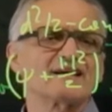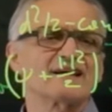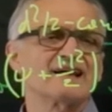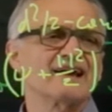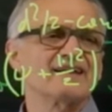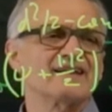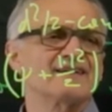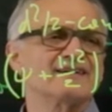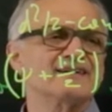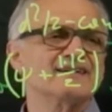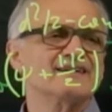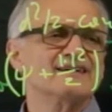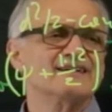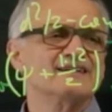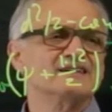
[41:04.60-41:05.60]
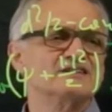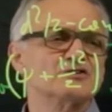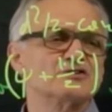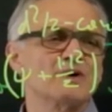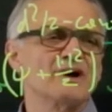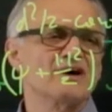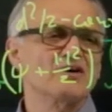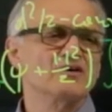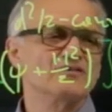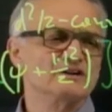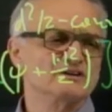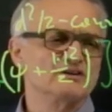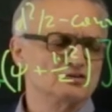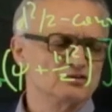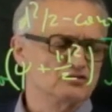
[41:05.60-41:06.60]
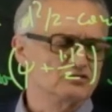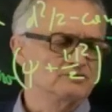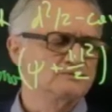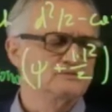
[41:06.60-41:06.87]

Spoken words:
again the square over 2.